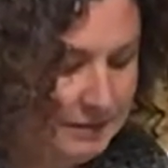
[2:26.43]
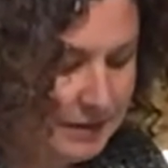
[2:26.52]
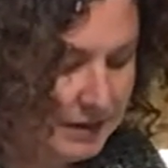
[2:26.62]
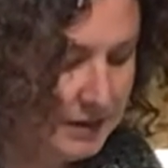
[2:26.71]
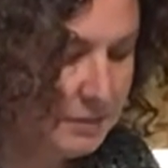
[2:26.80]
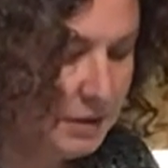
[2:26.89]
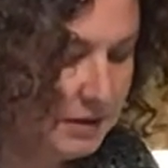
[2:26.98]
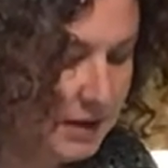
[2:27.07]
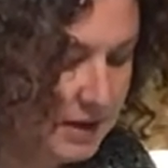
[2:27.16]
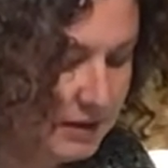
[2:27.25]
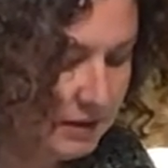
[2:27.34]
It smells
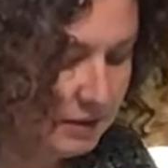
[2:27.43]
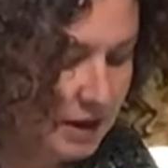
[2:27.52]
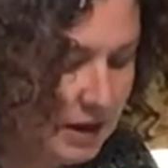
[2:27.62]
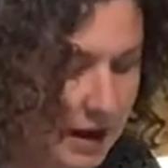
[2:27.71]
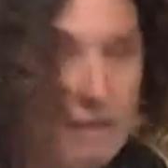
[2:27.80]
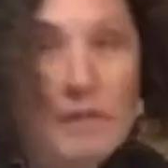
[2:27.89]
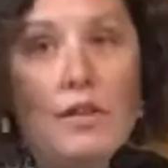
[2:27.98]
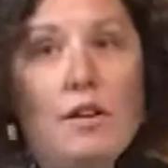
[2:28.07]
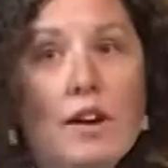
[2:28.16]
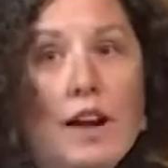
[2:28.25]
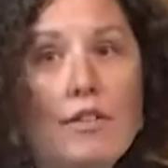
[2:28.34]
nice. And now, if you
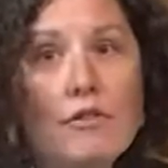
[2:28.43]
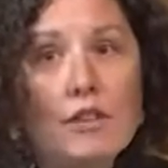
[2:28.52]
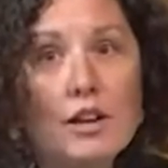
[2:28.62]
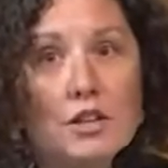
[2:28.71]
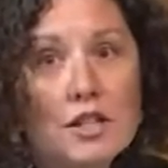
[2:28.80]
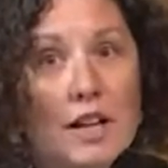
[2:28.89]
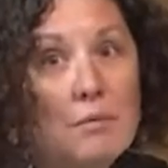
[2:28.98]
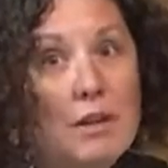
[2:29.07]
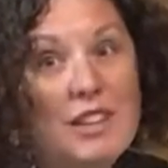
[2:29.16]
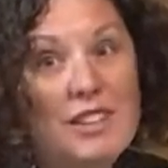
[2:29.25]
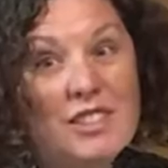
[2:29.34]
don't have a fresh
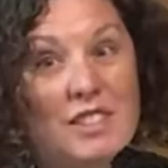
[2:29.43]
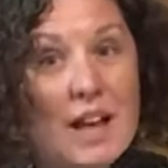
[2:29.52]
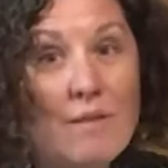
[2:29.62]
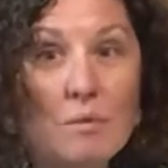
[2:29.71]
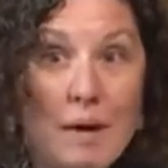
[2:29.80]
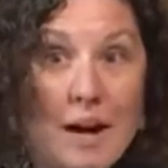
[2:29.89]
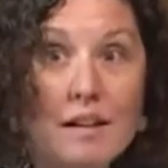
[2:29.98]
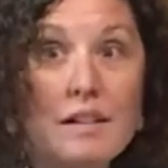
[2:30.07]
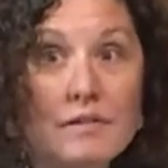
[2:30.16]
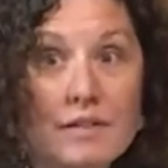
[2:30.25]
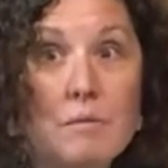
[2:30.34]
lemon and you just have a bottle
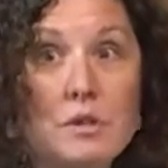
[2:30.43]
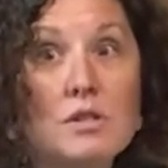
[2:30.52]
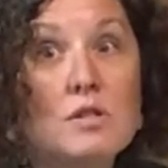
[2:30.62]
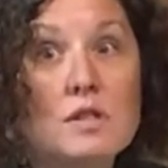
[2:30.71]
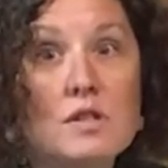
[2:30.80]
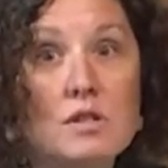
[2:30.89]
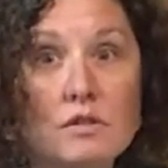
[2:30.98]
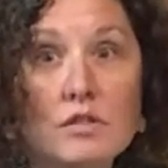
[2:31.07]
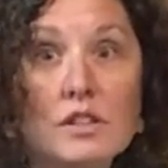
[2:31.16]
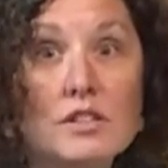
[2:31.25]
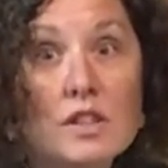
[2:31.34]
of lemon juice in your
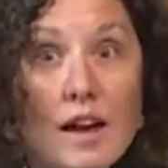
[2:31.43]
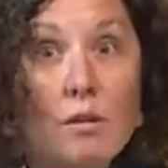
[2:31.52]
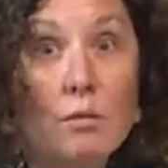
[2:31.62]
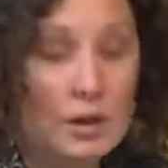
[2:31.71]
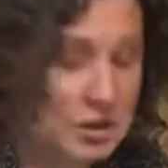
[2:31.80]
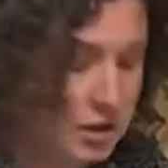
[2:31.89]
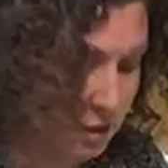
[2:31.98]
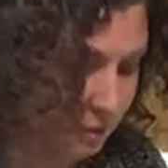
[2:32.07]
fridge, that'll work too.